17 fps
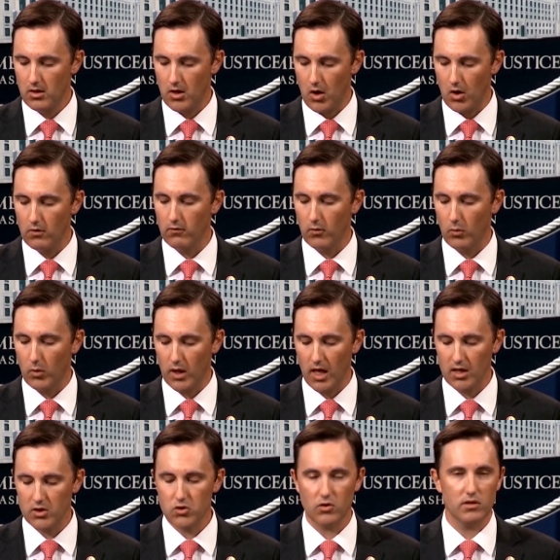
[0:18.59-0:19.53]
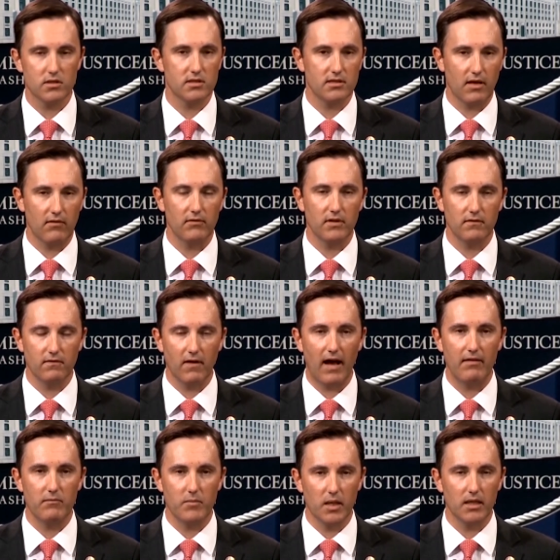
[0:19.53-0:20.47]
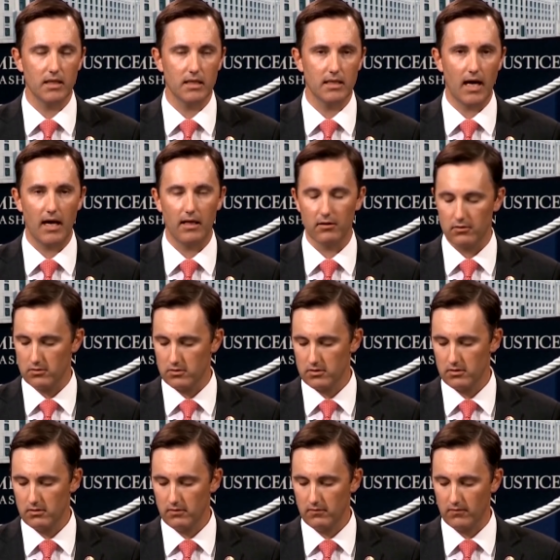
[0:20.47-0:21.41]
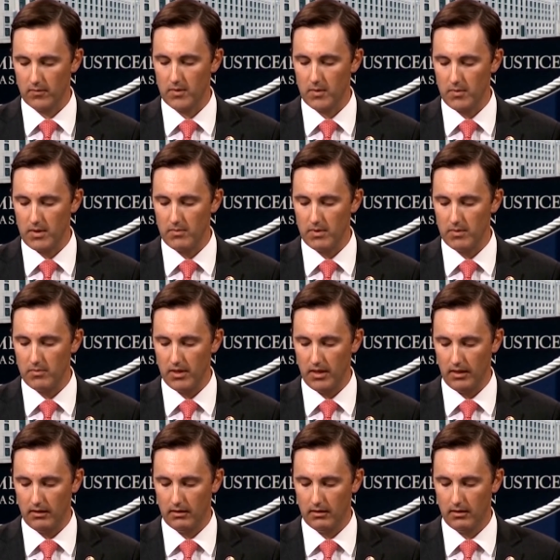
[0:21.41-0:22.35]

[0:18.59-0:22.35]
over one hundred seventy-five million dollars from the P P P